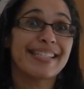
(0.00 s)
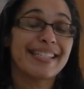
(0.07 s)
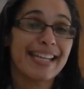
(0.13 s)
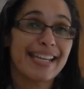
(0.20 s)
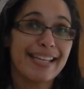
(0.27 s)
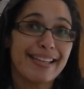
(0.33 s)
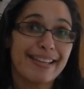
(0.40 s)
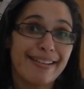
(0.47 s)
to
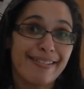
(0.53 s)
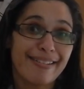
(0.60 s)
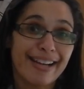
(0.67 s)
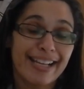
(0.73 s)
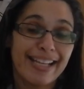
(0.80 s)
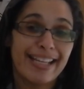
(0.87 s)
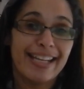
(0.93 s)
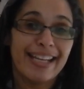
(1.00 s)
stay here
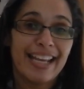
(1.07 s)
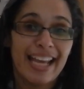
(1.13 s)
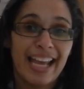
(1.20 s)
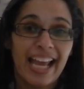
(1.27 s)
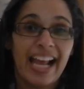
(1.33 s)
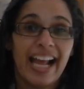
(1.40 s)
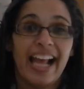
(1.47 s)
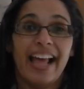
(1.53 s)
in
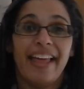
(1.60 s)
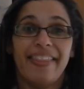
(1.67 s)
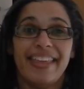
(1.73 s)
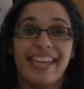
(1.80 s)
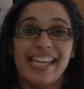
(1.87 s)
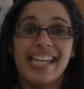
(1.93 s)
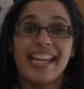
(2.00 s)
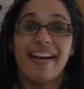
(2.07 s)

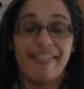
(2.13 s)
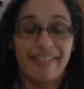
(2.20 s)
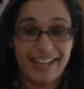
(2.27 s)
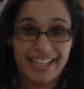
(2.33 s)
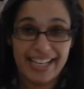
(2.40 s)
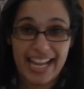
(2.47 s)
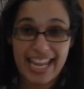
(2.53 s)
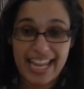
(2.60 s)
the
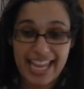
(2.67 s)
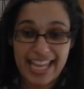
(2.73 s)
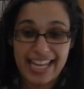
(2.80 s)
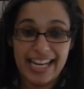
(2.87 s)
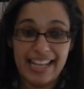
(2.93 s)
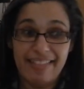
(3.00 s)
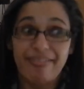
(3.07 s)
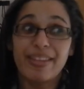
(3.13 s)
Holiday
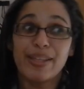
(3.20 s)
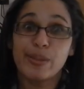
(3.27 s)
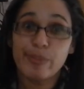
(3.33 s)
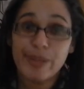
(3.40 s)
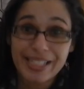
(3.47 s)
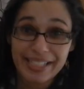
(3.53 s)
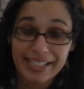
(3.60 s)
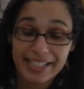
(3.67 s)
Inn, in this
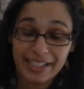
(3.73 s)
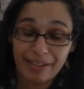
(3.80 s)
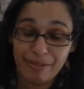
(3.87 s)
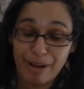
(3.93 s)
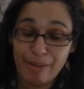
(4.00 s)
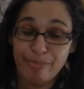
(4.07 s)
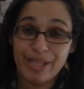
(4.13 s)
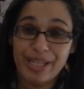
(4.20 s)
particular
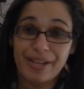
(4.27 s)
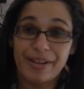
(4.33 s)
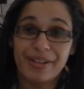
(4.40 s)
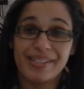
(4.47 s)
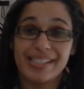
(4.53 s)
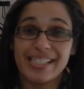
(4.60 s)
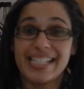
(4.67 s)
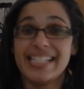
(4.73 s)
one,
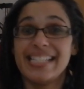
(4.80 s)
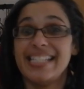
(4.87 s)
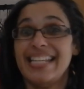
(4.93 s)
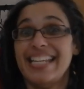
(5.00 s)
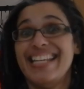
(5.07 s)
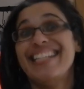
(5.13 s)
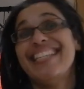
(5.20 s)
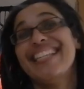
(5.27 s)
because it's near